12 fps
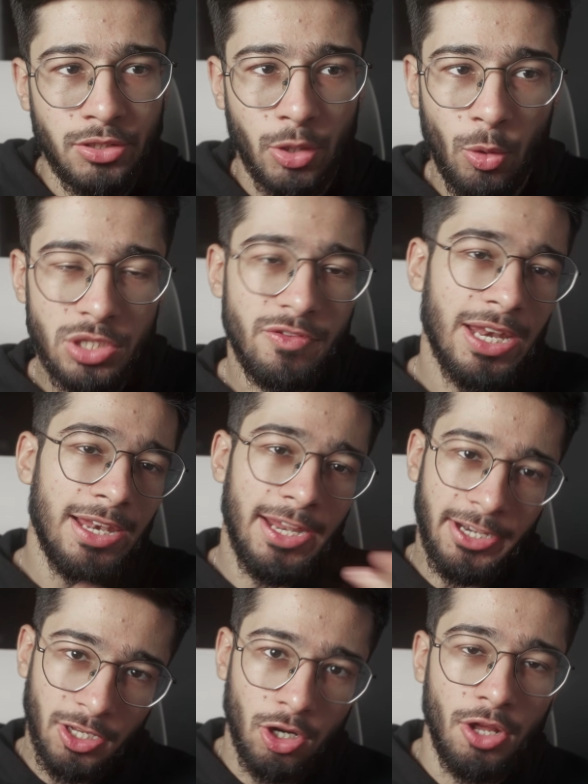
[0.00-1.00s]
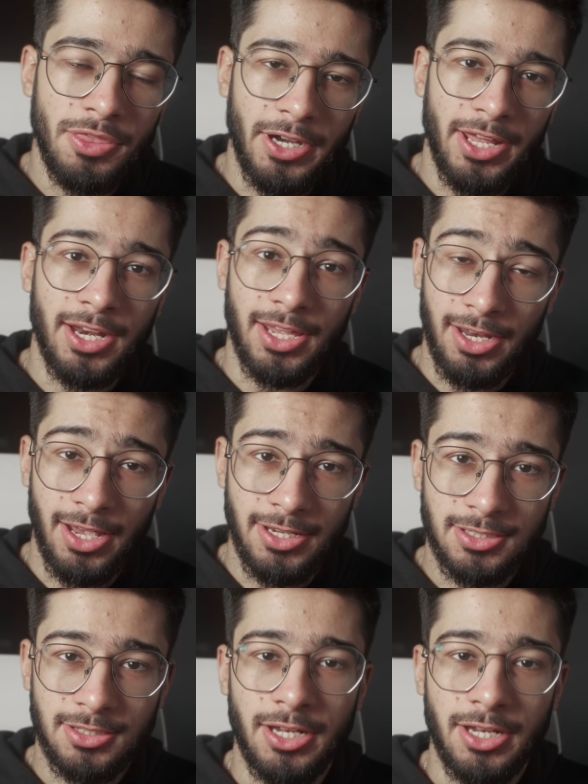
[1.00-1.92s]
So it was very later on that I realized